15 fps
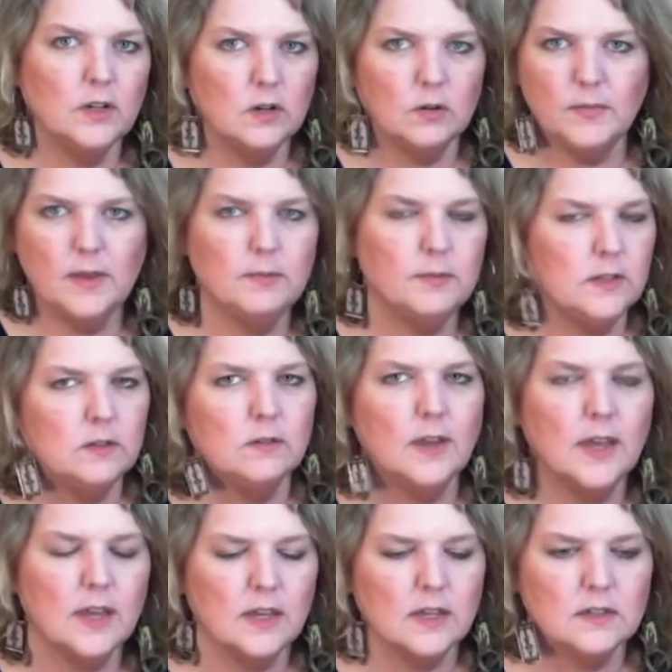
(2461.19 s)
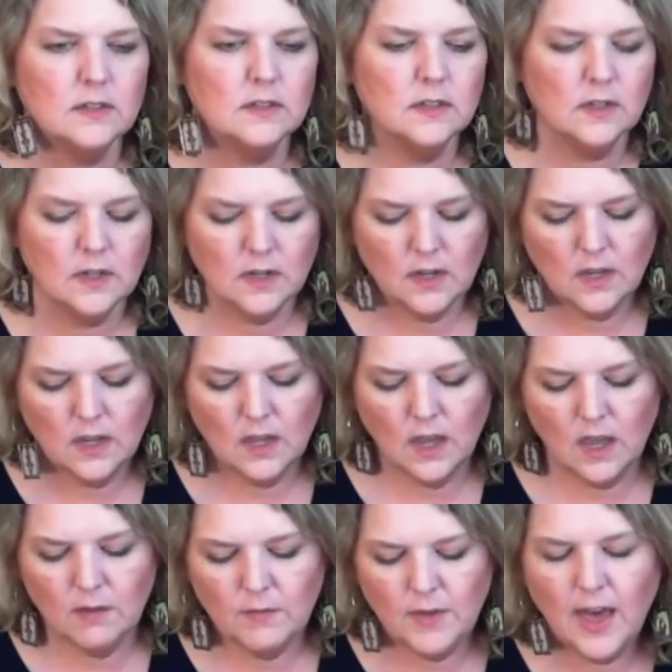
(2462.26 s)
know, maybe you can't
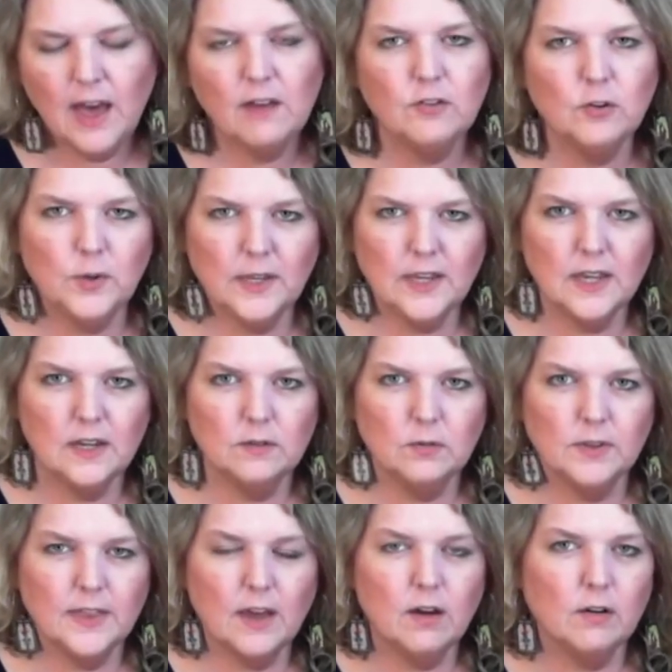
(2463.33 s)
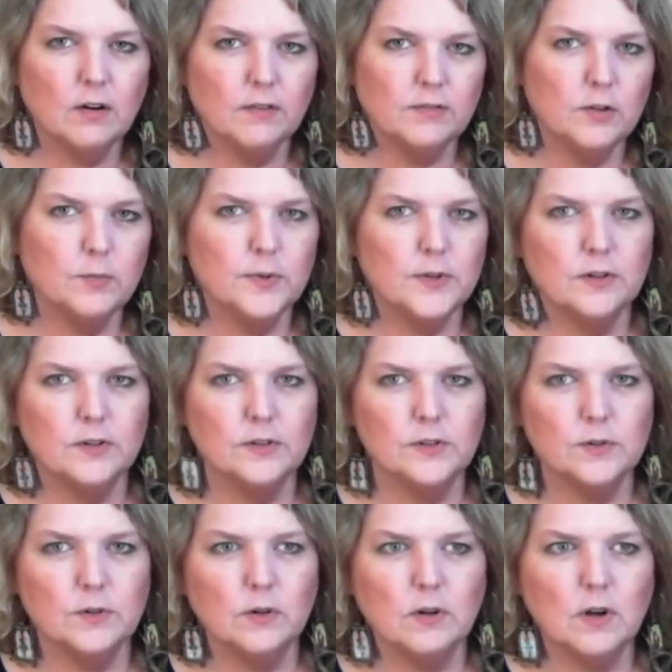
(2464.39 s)
have a weekend without a few beers
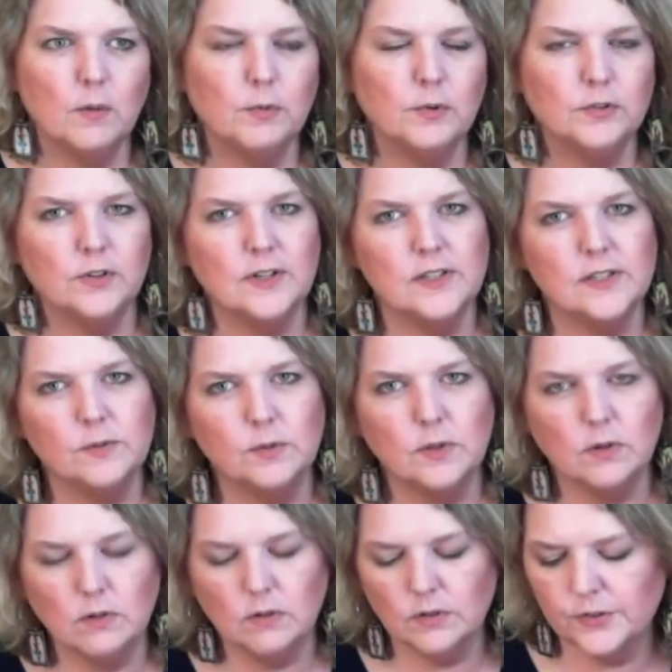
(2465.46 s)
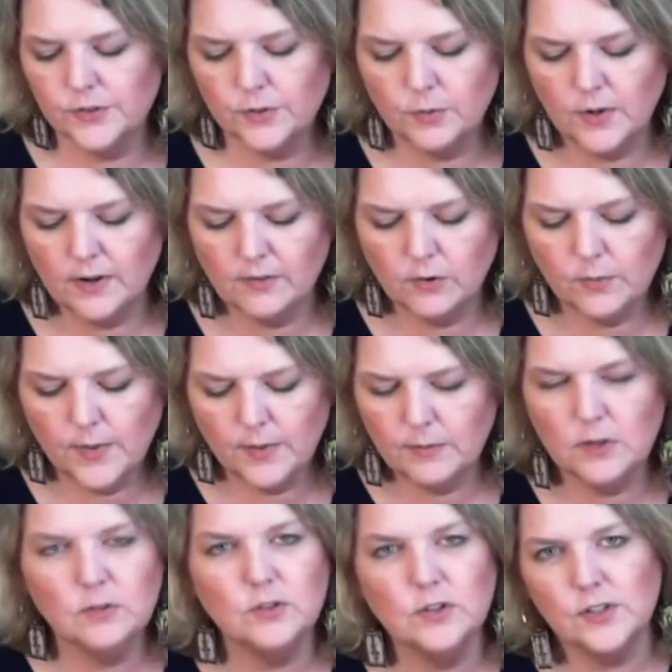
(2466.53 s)
or a couple drinks with the girls or whatever. Maybe
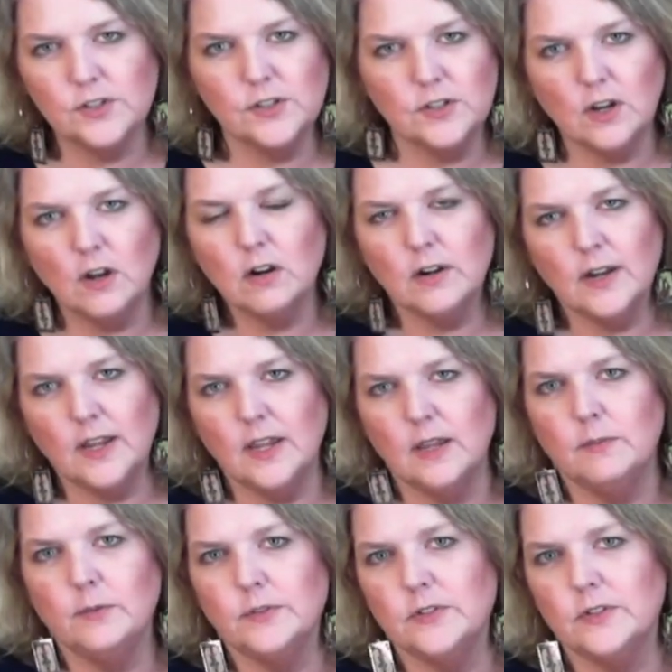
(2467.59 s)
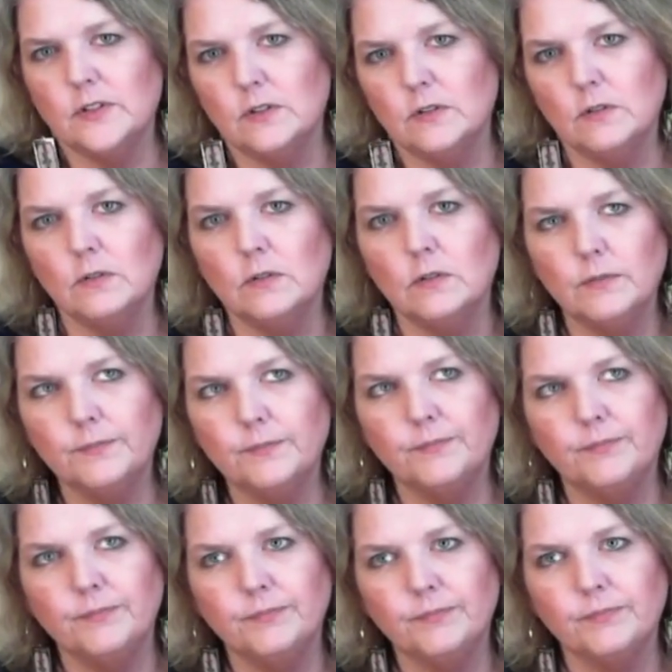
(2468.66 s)
you just aren't able to
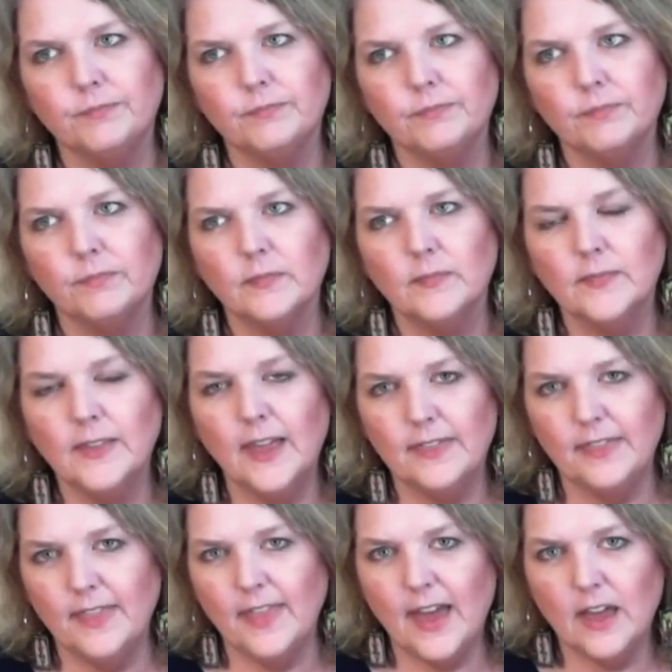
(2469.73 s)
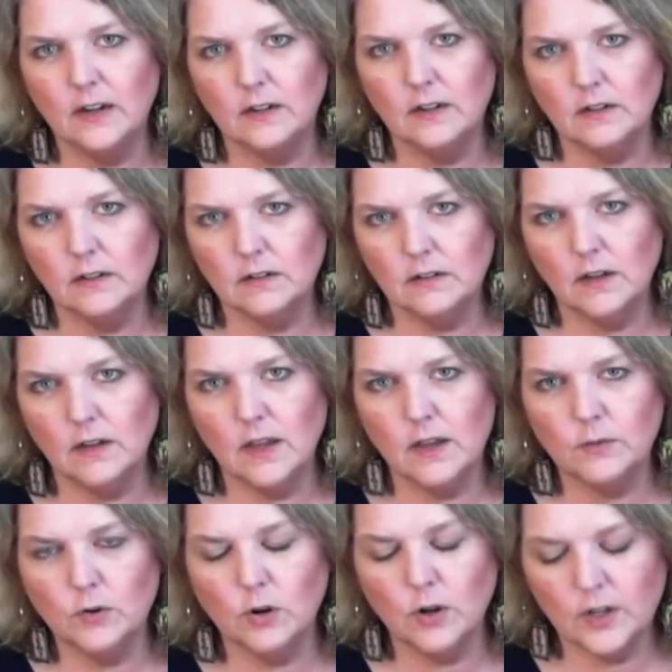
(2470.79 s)
let that
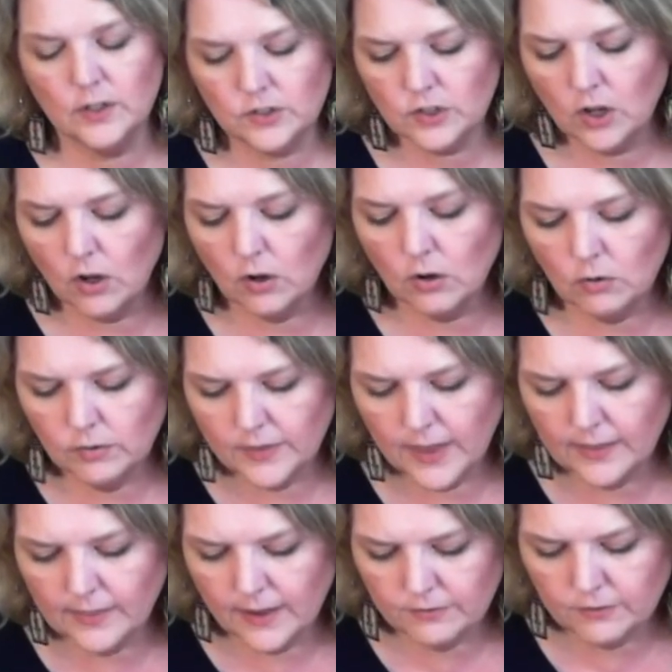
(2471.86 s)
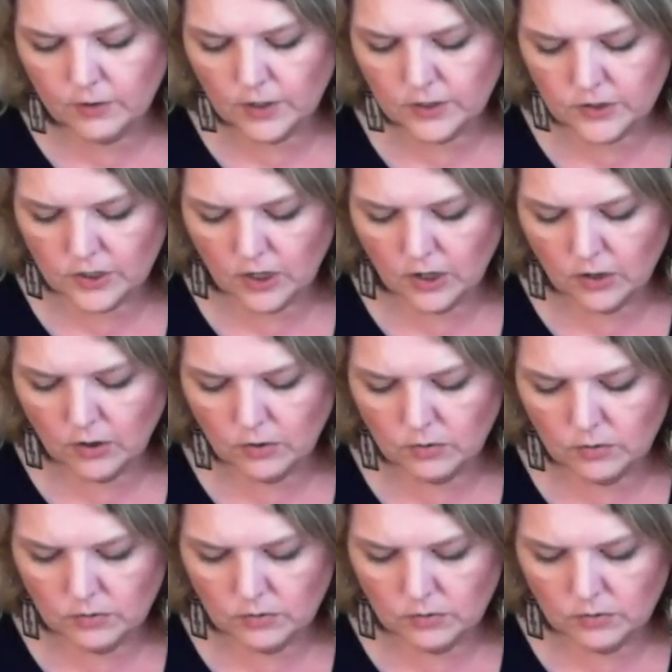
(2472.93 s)
crutch go, that life crutch go.